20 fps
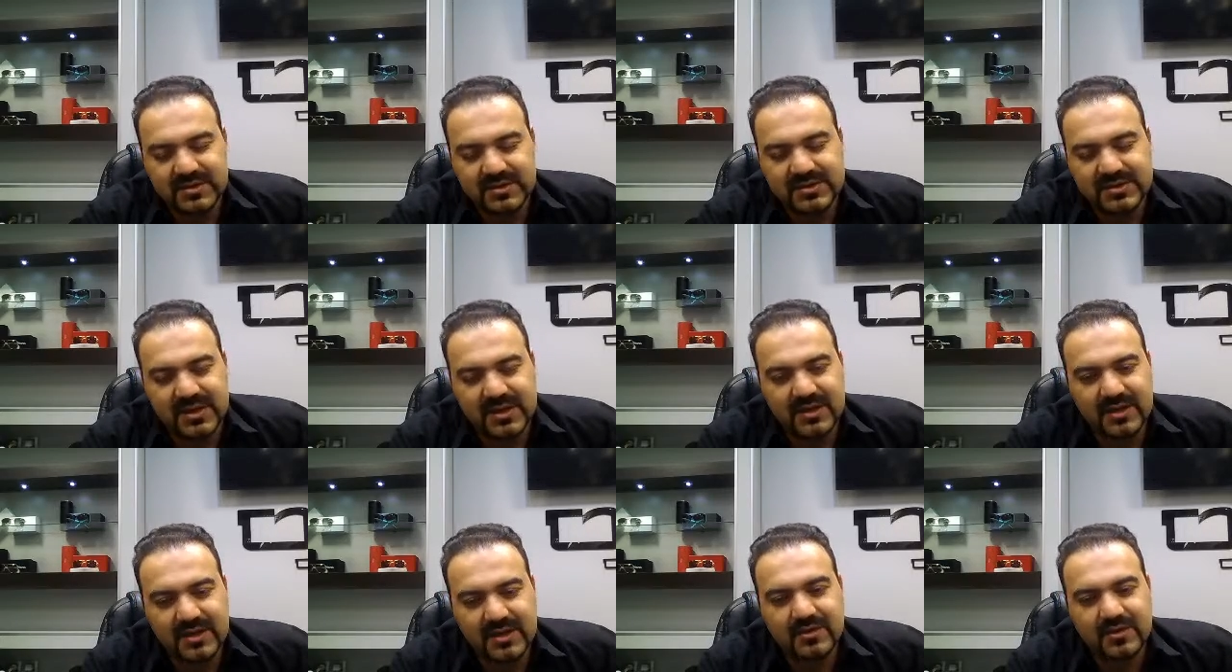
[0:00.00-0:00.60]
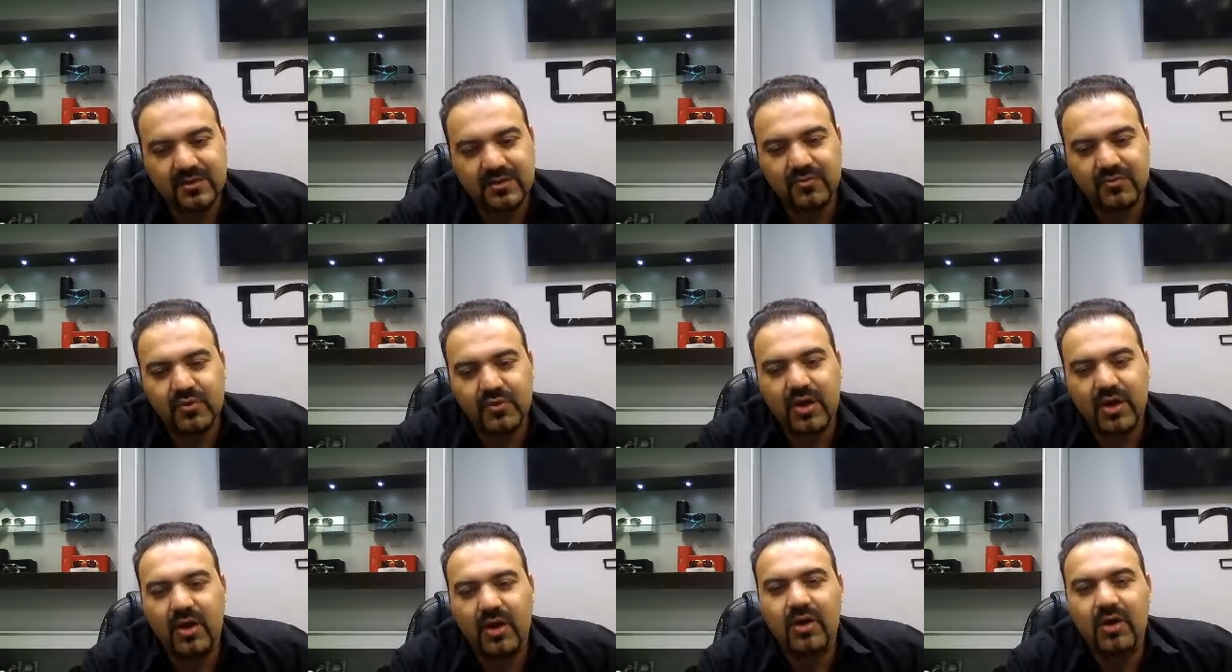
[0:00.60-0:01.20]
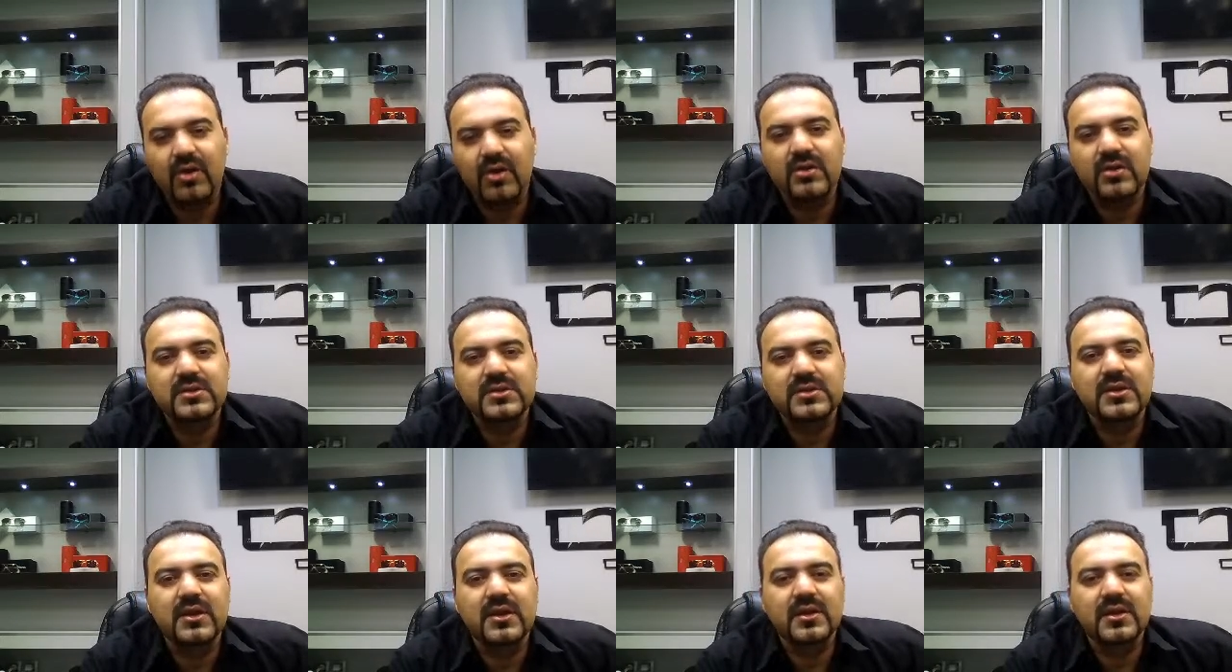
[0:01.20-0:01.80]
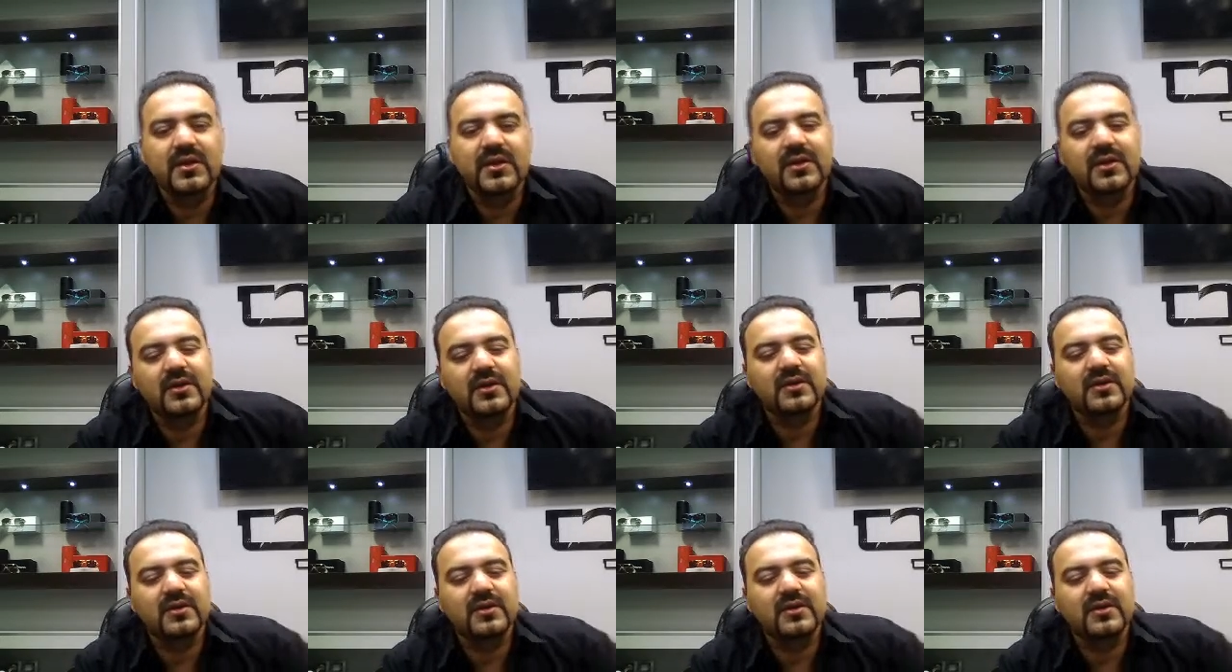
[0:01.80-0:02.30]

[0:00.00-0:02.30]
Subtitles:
said, with all the